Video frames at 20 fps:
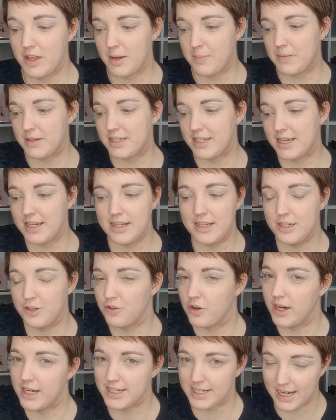They're particularly
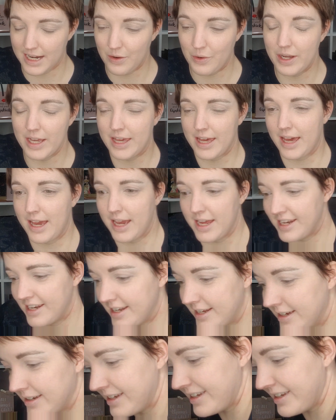dried out. Again,